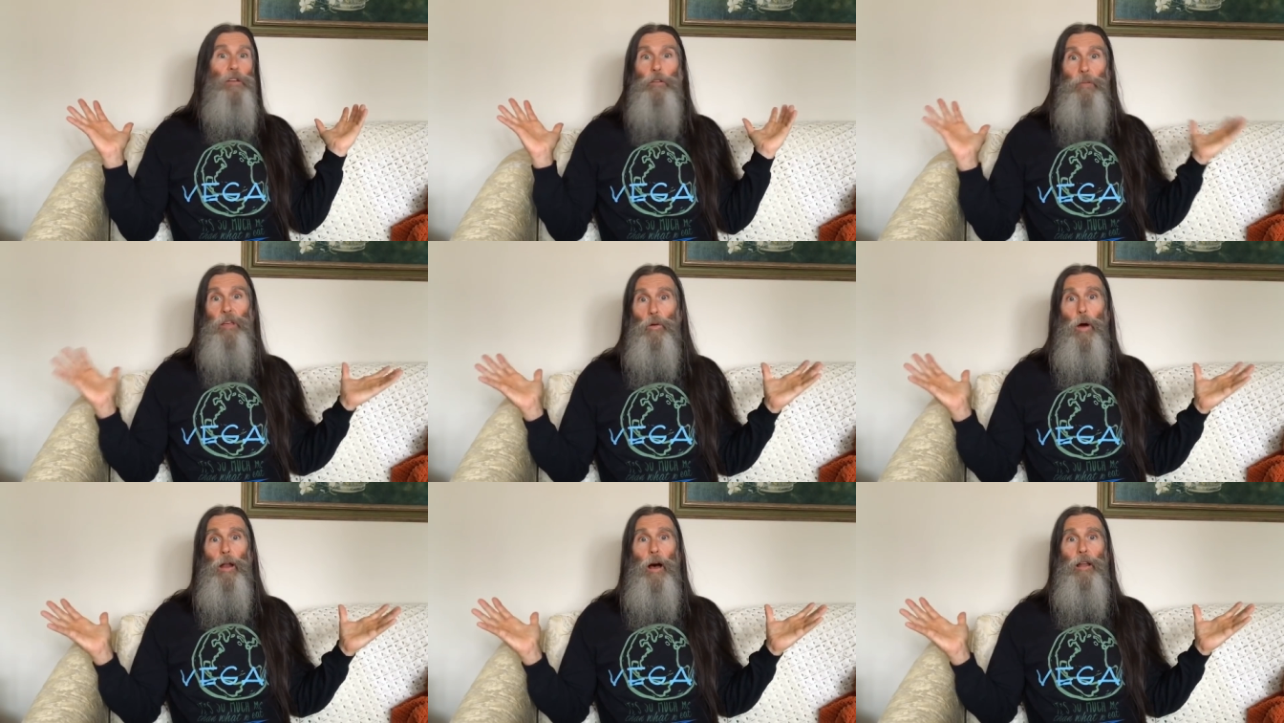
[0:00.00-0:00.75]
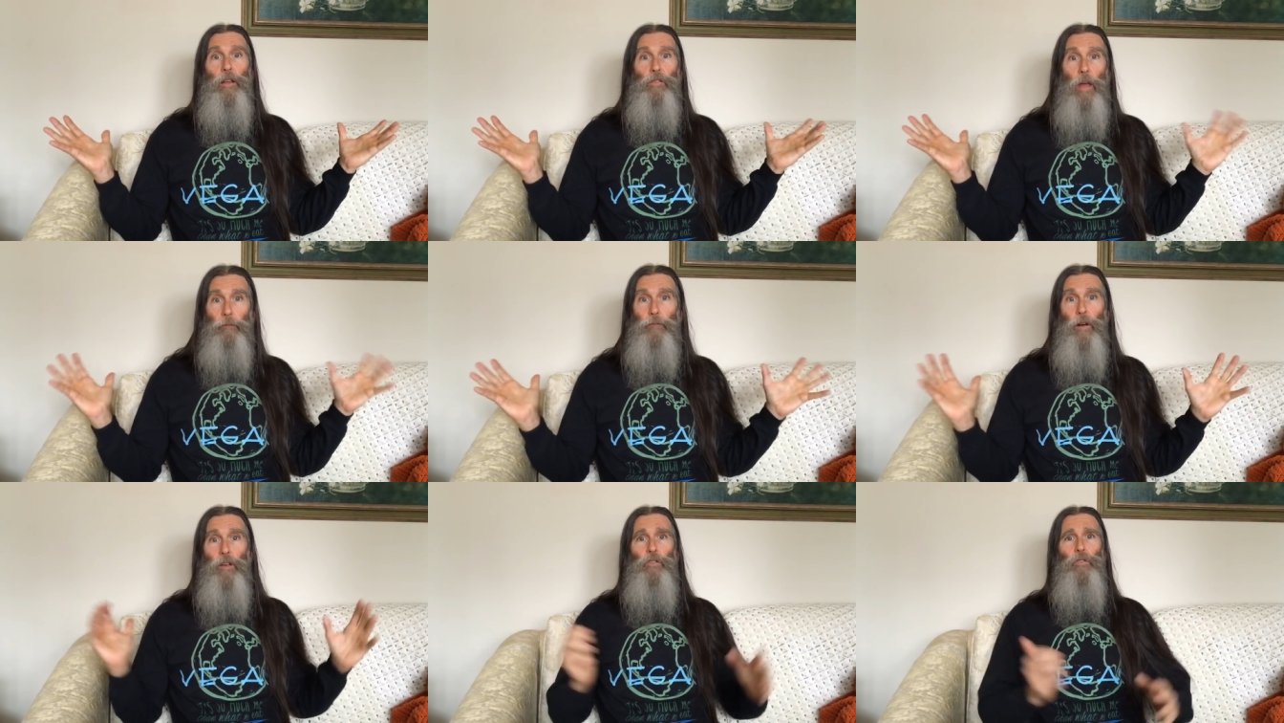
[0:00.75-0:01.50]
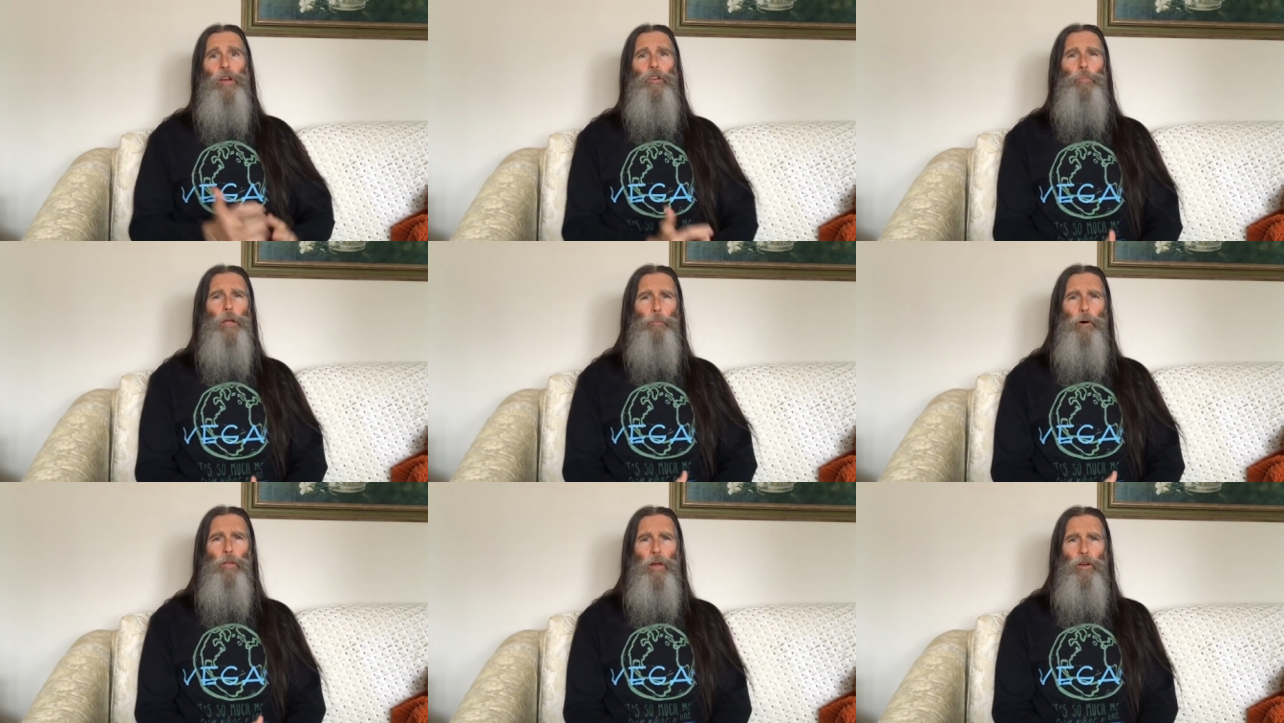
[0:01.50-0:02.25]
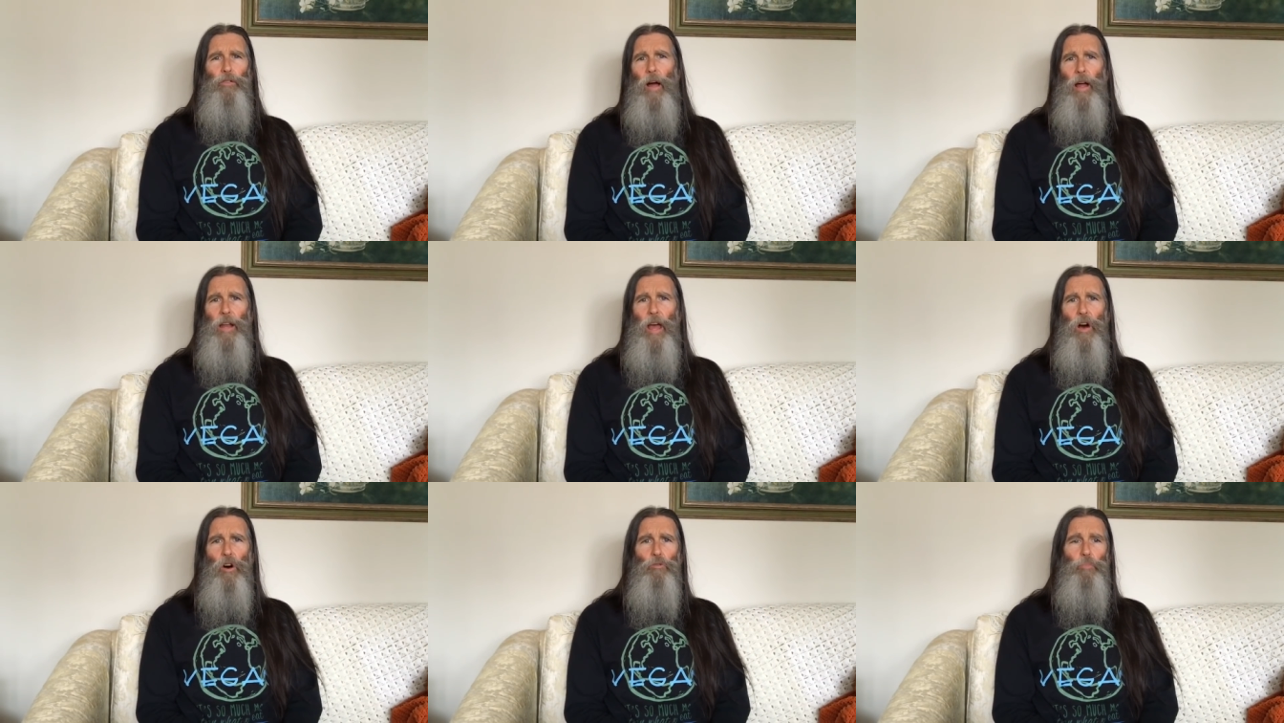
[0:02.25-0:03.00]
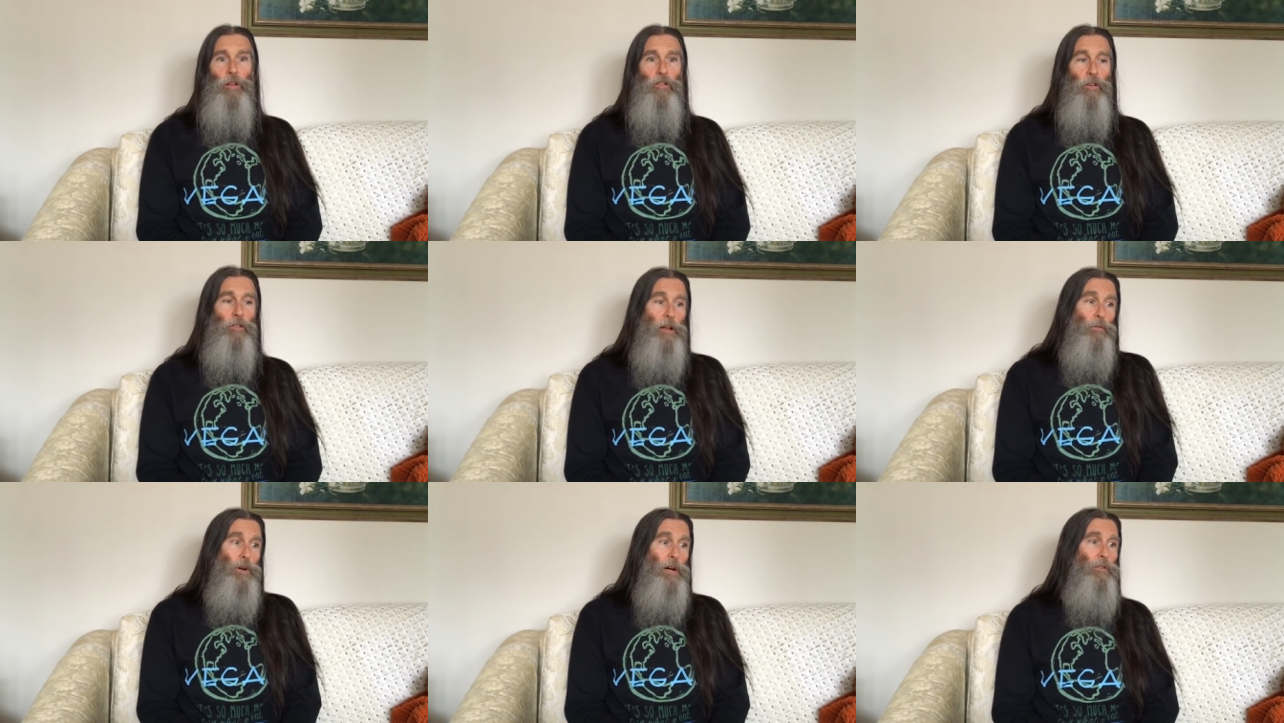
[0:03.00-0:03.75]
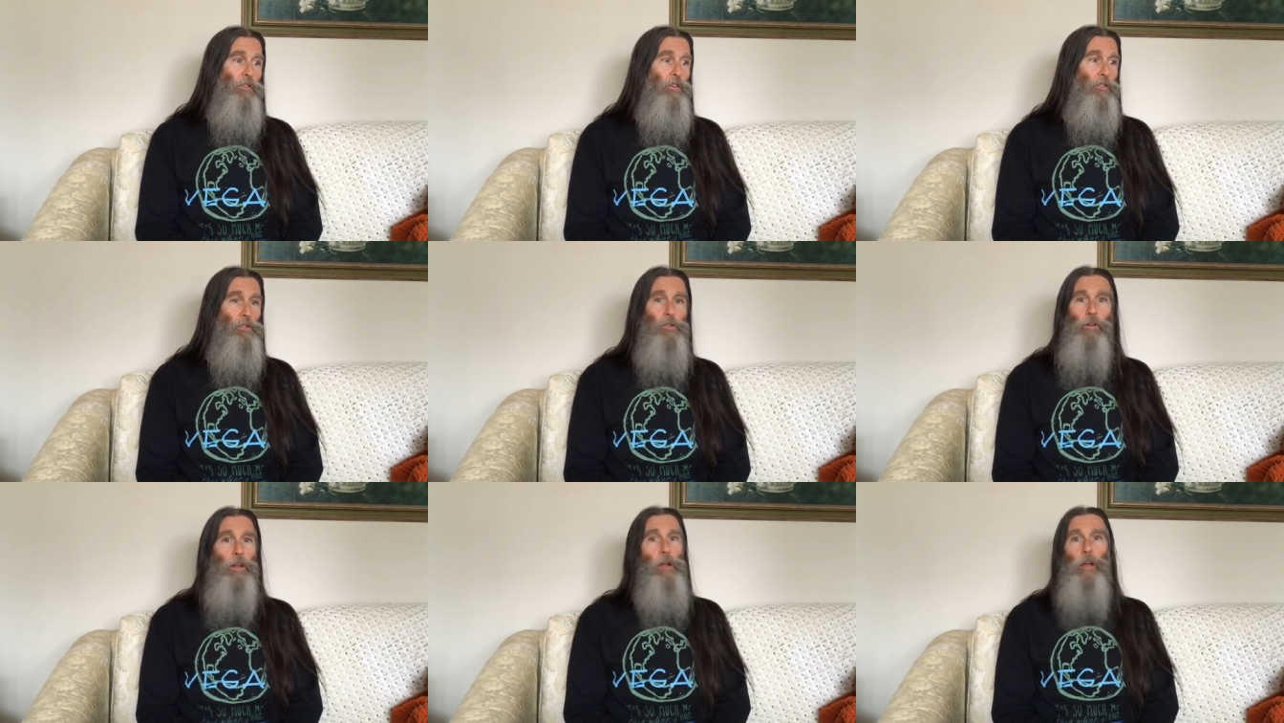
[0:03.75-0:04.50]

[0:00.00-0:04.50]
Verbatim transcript: and to be quite honest that frustrates people that are trying to help it's just like well shoot